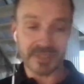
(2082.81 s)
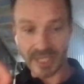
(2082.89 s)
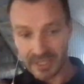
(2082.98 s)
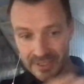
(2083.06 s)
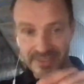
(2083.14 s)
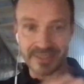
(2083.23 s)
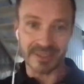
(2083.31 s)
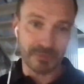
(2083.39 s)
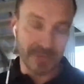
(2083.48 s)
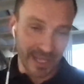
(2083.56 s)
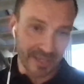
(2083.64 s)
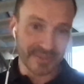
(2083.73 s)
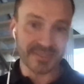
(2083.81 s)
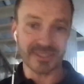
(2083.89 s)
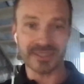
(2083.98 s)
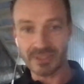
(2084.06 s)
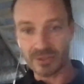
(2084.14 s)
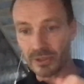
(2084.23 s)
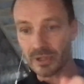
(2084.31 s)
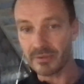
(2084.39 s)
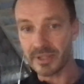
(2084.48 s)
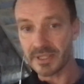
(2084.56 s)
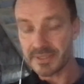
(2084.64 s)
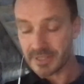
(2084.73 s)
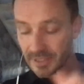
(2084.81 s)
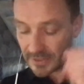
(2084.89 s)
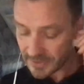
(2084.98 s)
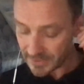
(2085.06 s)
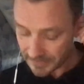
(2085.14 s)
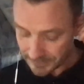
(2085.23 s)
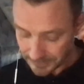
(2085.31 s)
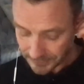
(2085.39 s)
checks and balances and all of these things.